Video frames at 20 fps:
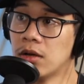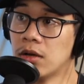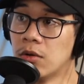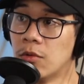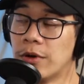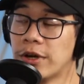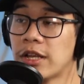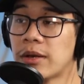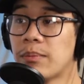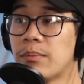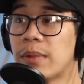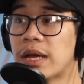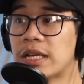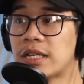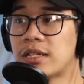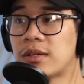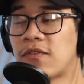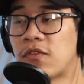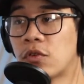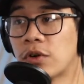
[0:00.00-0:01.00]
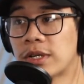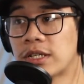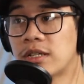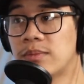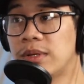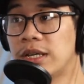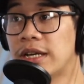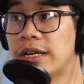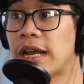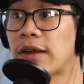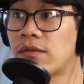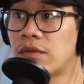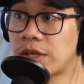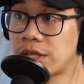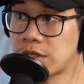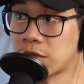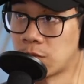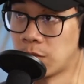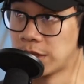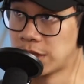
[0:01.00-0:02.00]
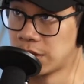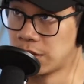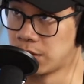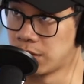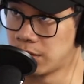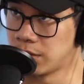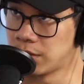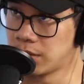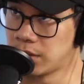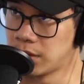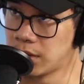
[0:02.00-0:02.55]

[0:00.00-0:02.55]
what it meant for it to be a Netflix original.